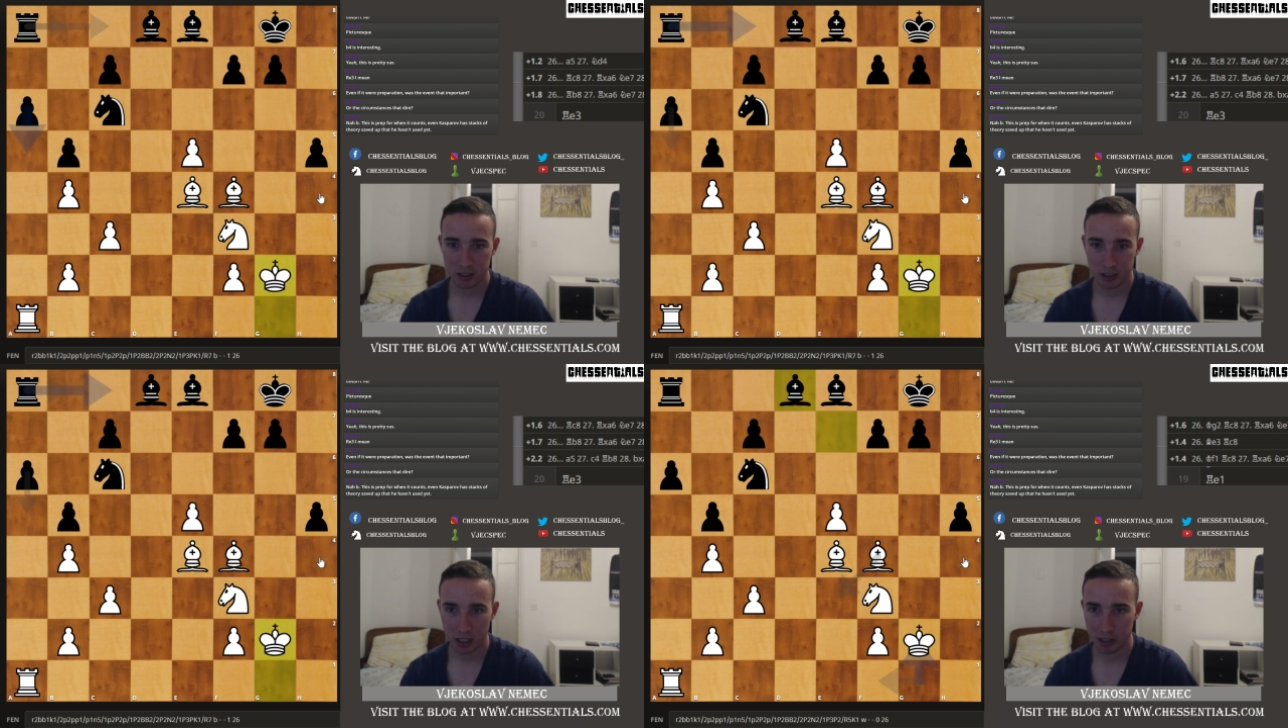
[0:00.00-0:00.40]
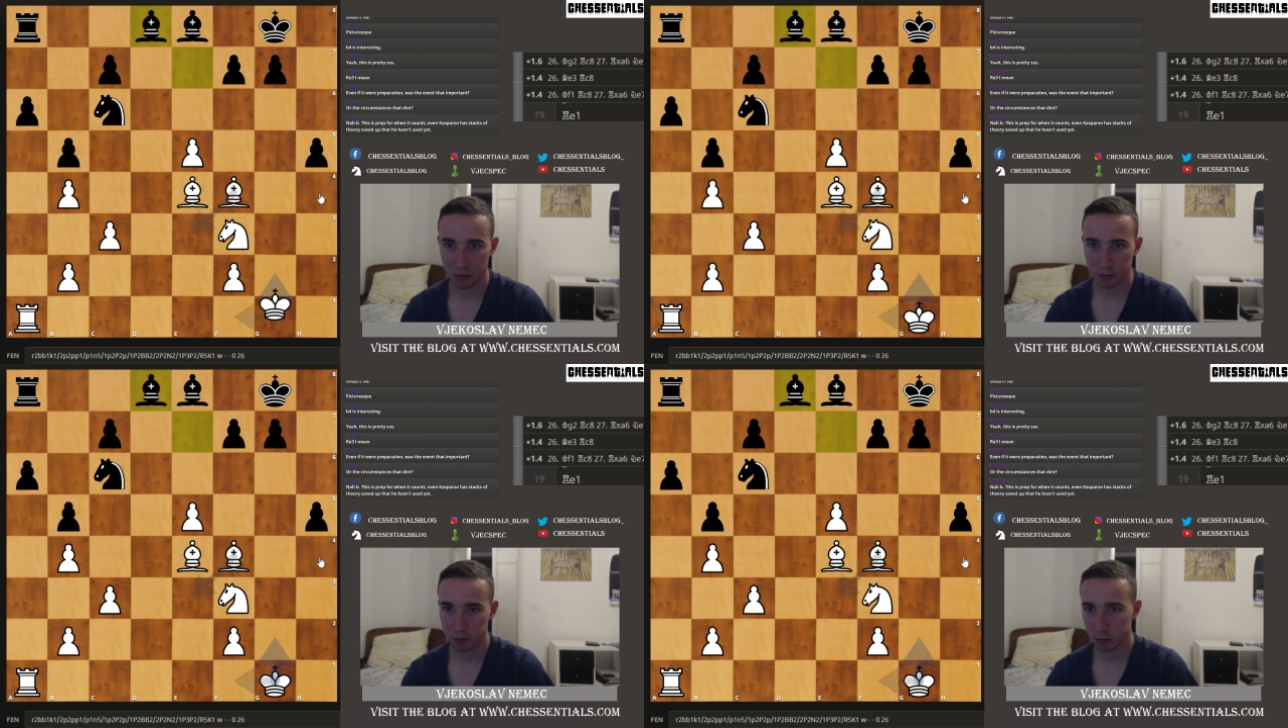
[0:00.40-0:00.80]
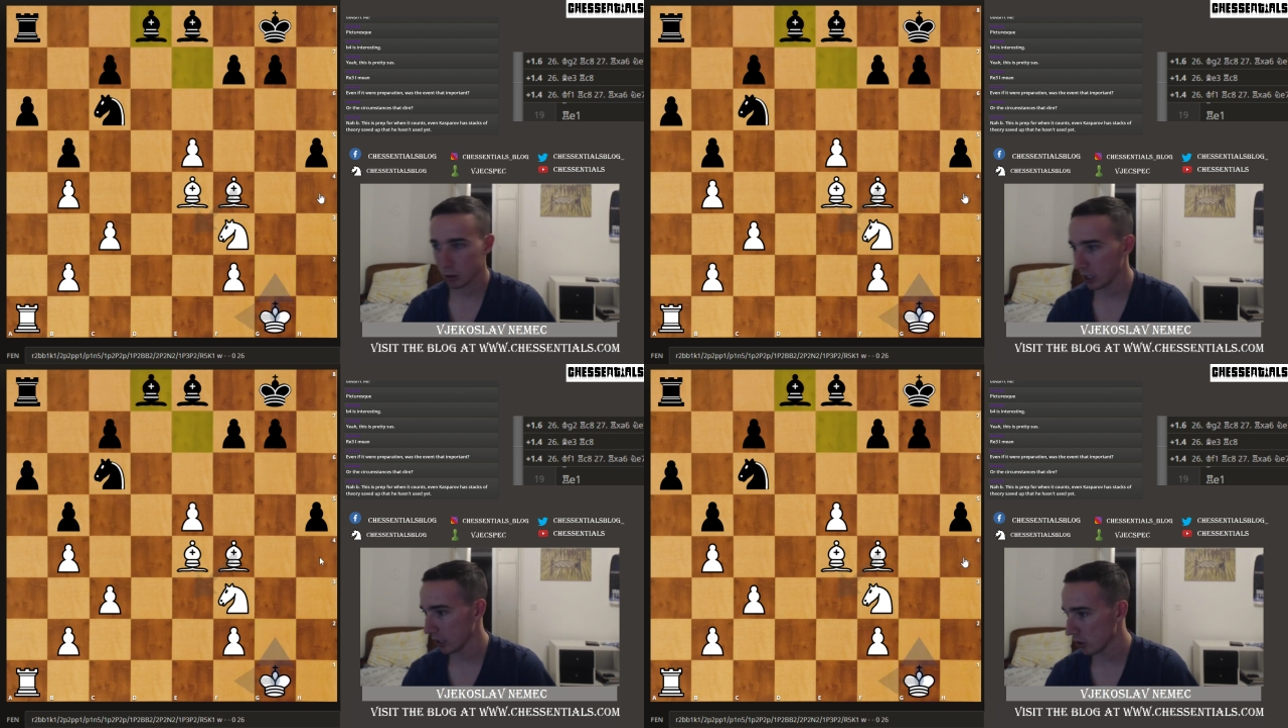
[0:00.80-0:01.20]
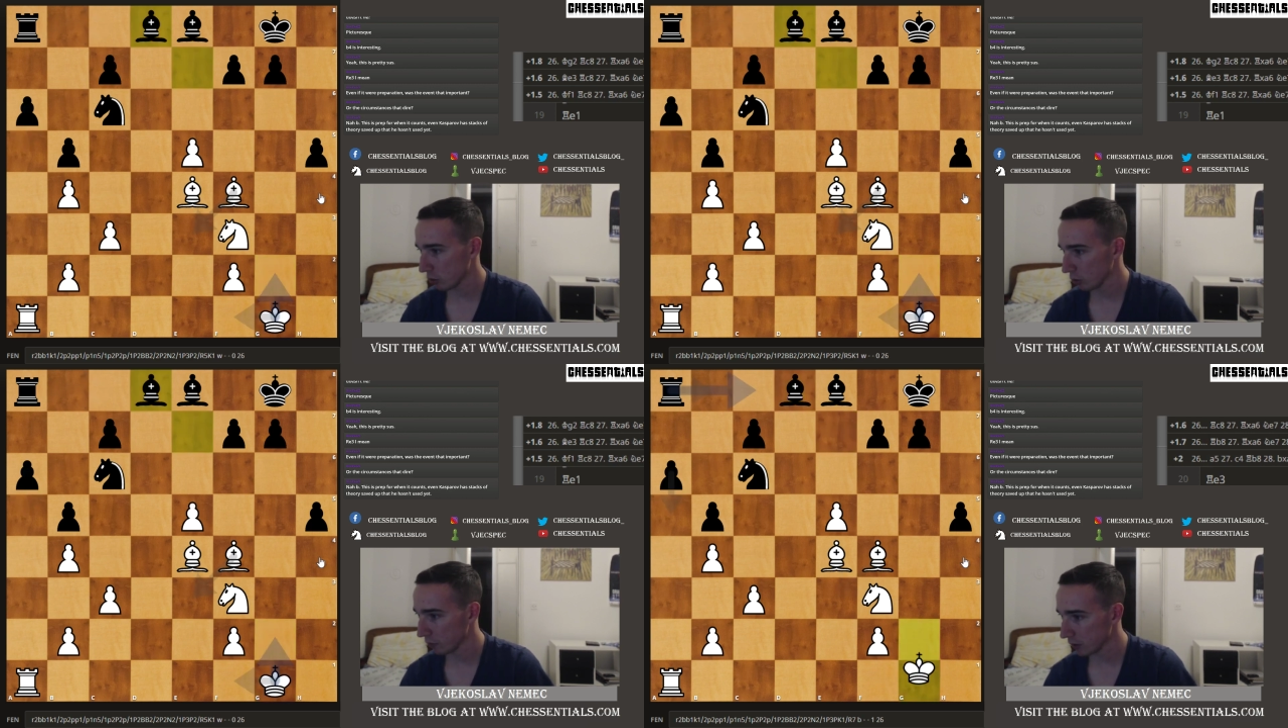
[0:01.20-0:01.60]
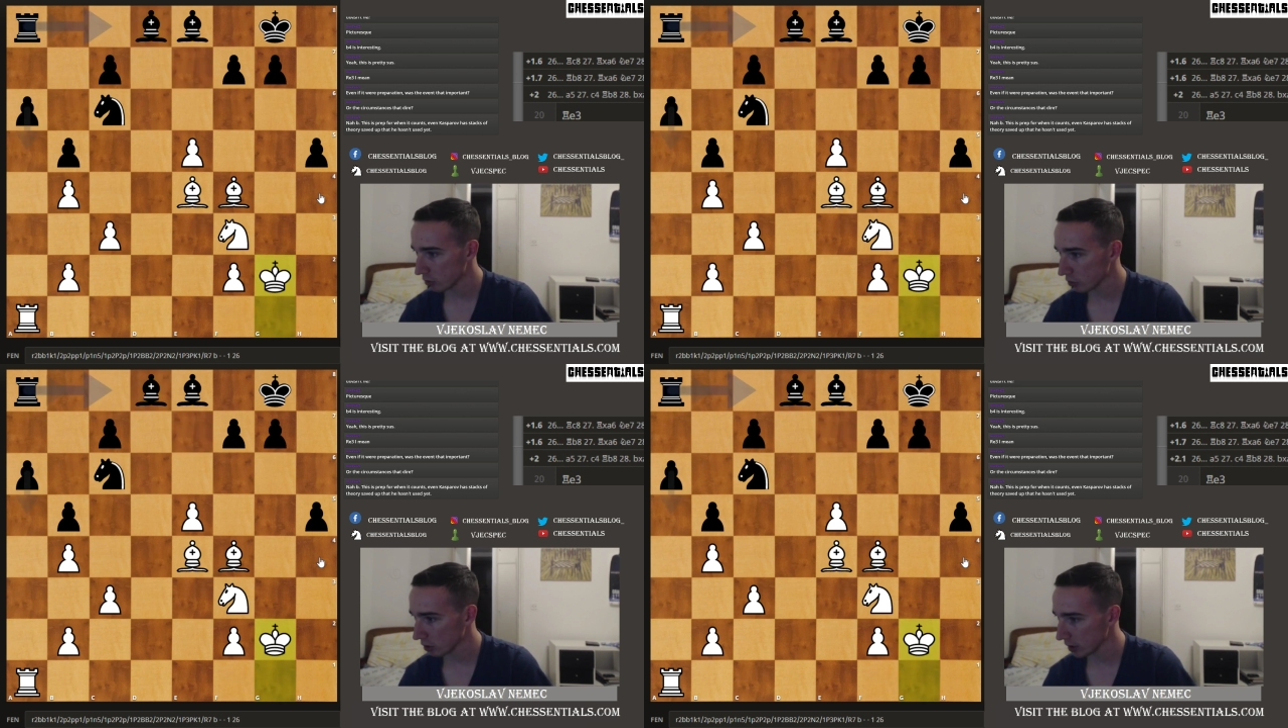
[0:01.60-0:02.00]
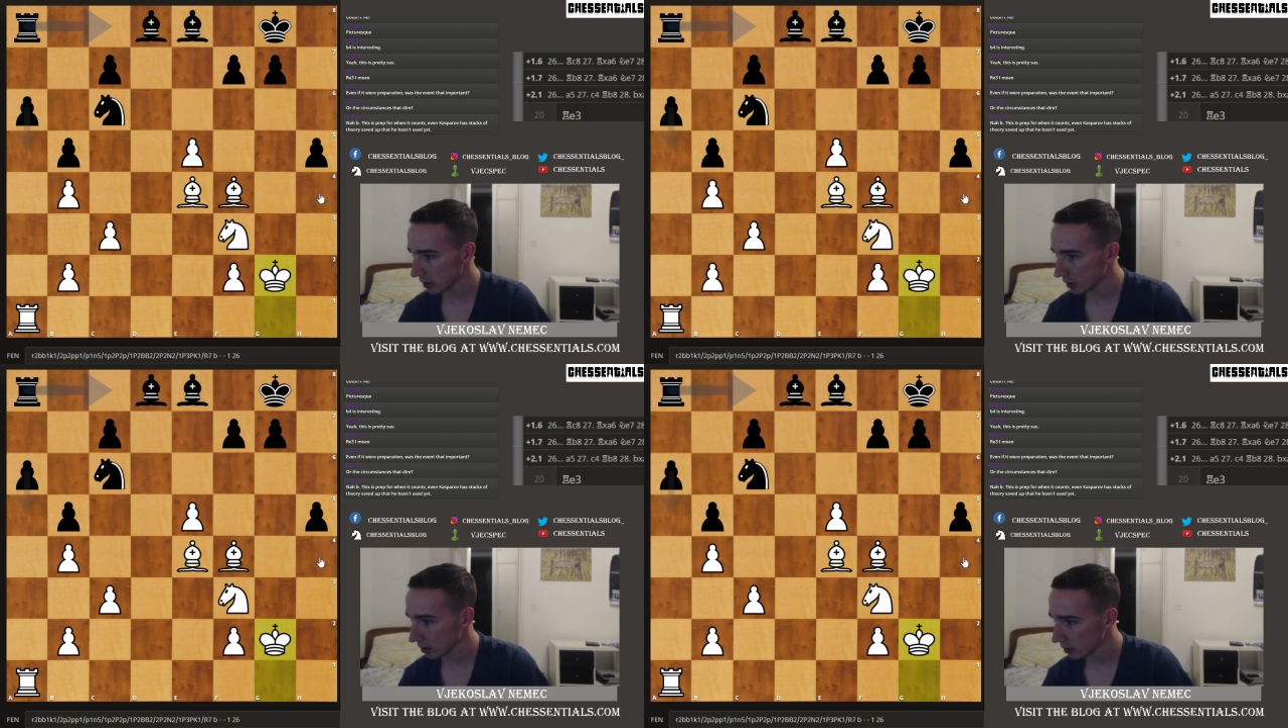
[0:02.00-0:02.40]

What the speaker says: King g2 first choice.